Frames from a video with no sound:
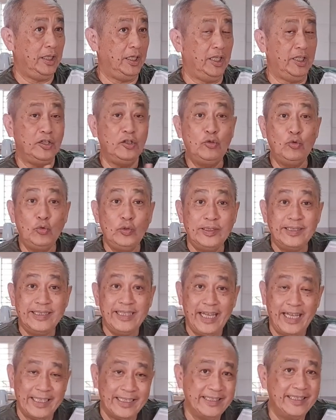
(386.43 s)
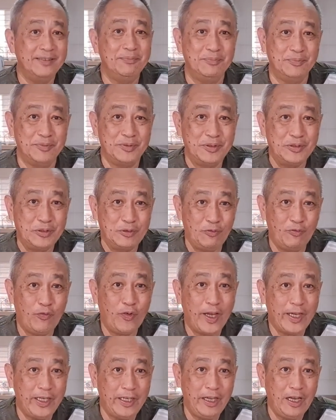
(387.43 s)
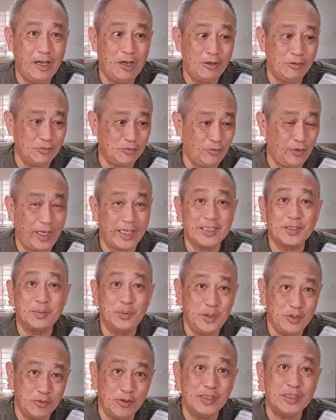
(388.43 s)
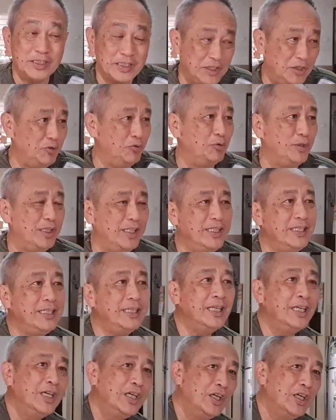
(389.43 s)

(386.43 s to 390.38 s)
enthusiasm to find out, to experience new things.